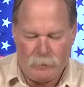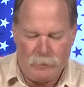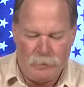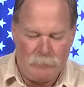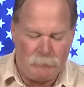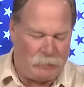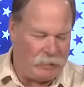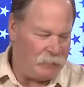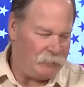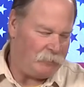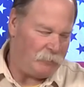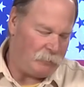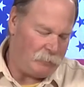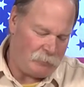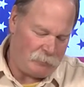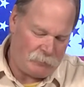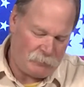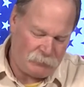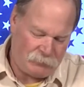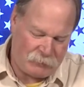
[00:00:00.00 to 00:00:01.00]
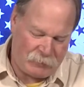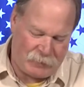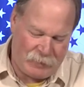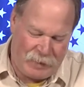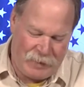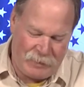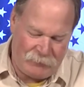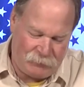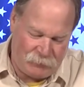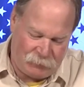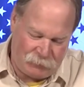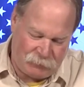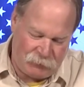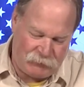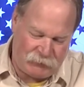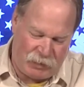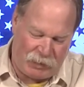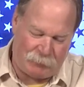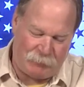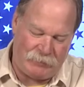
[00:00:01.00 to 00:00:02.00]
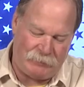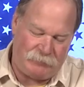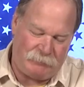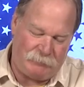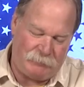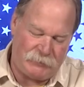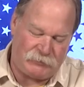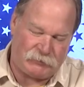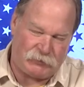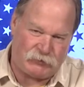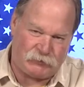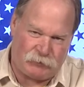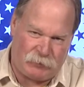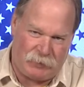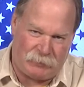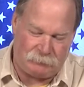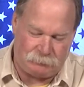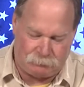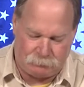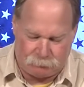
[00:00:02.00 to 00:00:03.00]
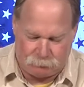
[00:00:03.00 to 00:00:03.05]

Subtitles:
But the gentleman, Mr. Trump,